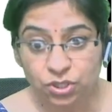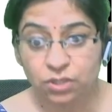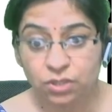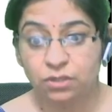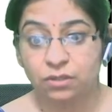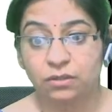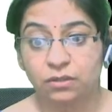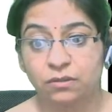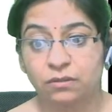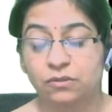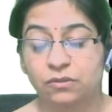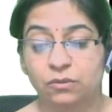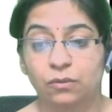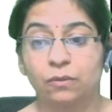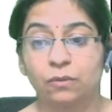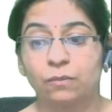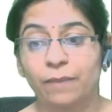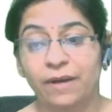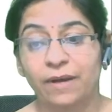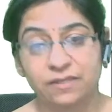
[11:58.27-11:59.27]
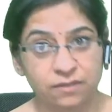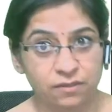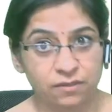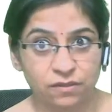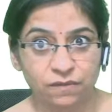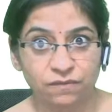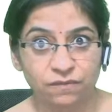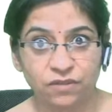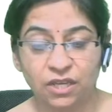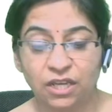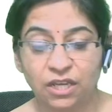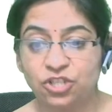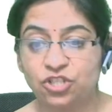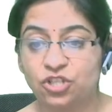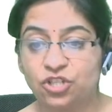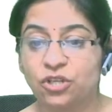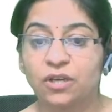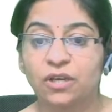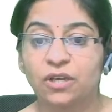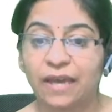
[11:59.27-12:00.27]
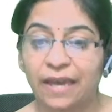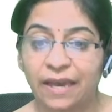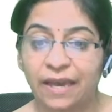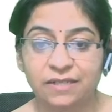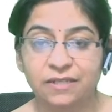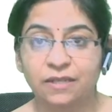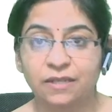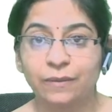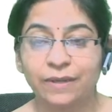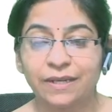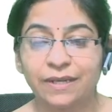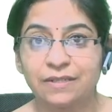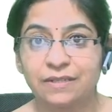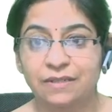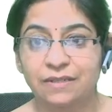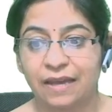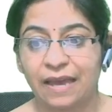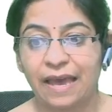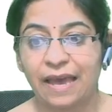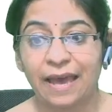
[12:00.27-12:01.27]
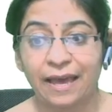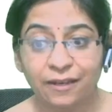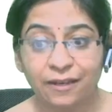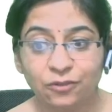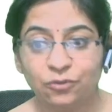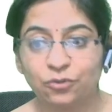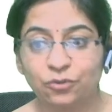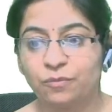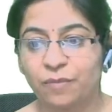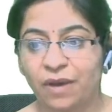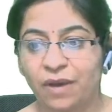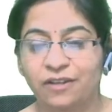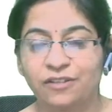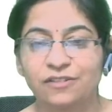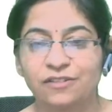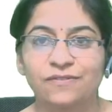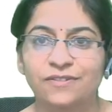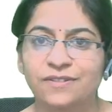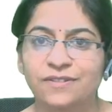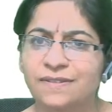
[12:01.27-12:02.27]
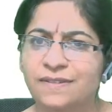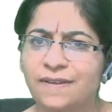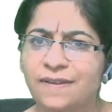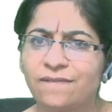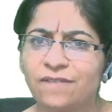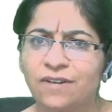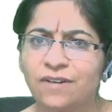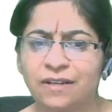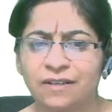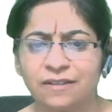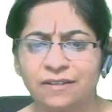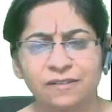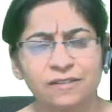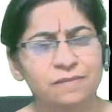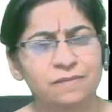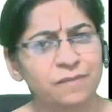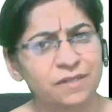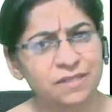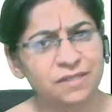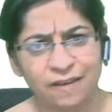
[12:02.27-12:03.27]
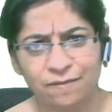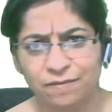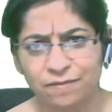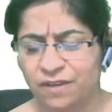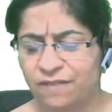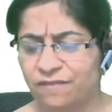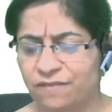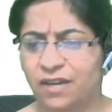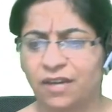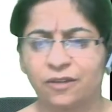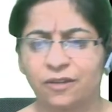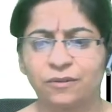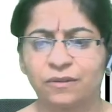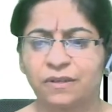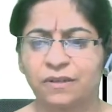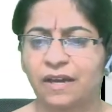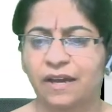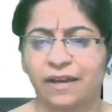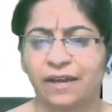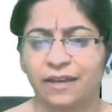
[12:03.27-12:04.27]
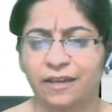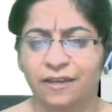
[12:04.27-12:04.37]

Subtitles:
so past tense of teach, etiquette and good manners for several years. Must have been a very good guy. He